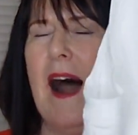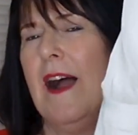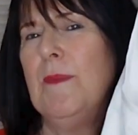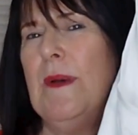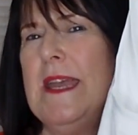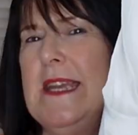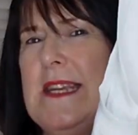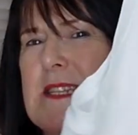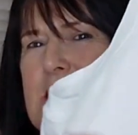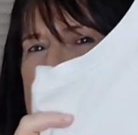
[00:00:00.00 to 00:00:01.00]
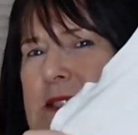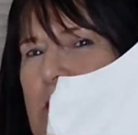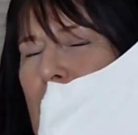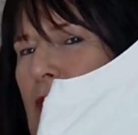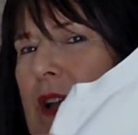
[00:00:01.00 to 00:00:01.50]
I made this
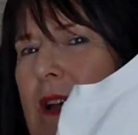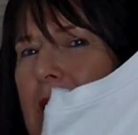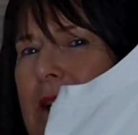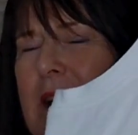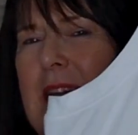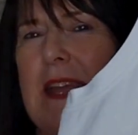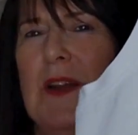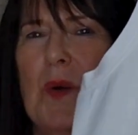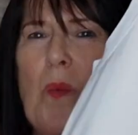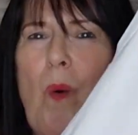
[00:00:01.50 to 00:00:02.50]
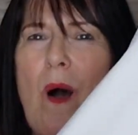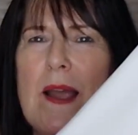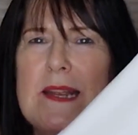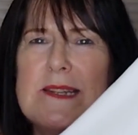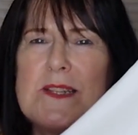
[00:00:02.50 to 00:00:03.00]
Aronica in
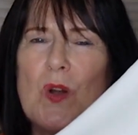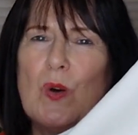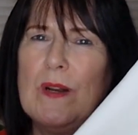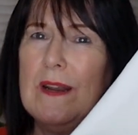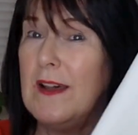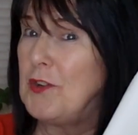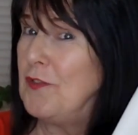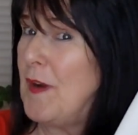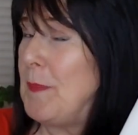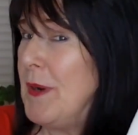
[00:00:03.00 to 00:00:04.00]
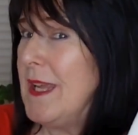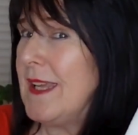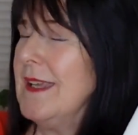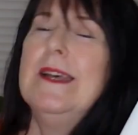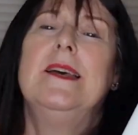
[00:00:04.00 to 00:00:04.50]
white cotton-like
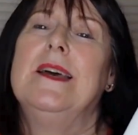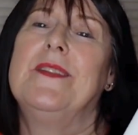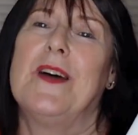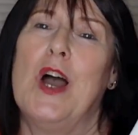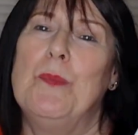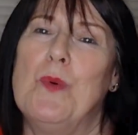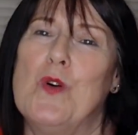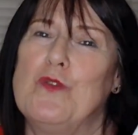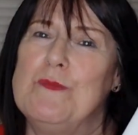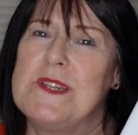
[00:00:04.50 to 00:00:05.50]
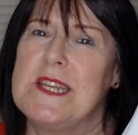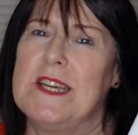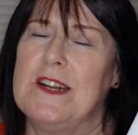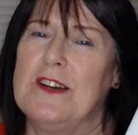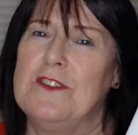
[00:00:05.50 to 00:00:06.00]
fabric that I bought from
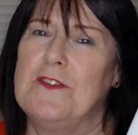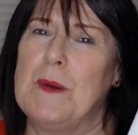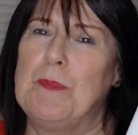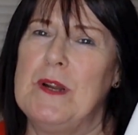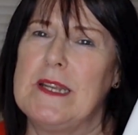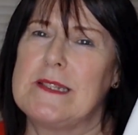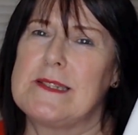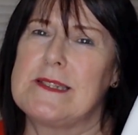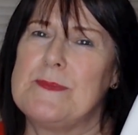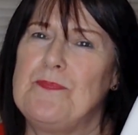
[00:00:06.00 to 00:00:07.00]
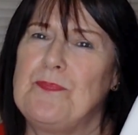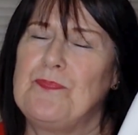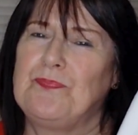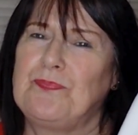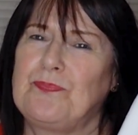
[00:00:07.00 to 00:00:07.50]
Tiernite Fabrics.
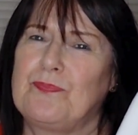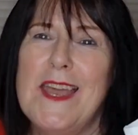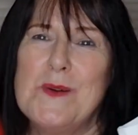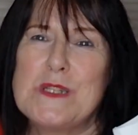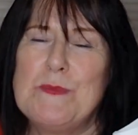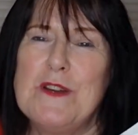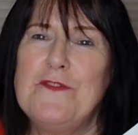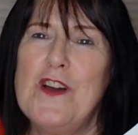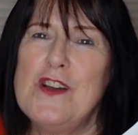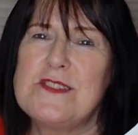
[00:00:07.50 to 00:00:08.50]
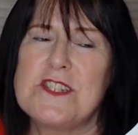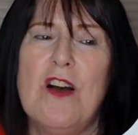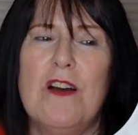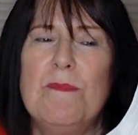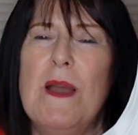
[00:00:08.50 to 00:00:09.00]
It was my first
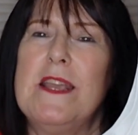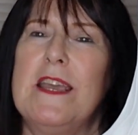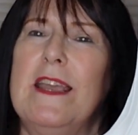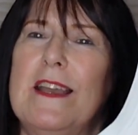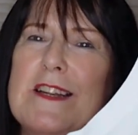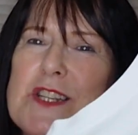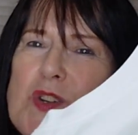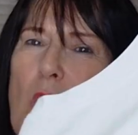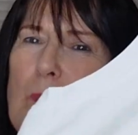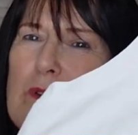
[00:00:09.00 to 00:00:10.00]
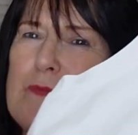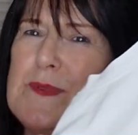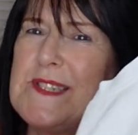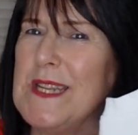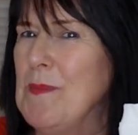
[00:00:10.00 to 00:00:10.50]
time making a top
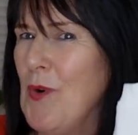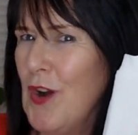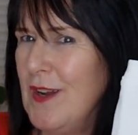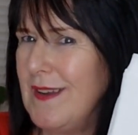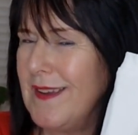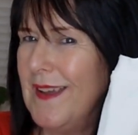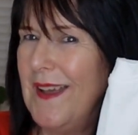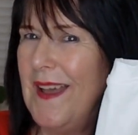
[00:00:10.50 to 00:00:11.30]
from Seamwork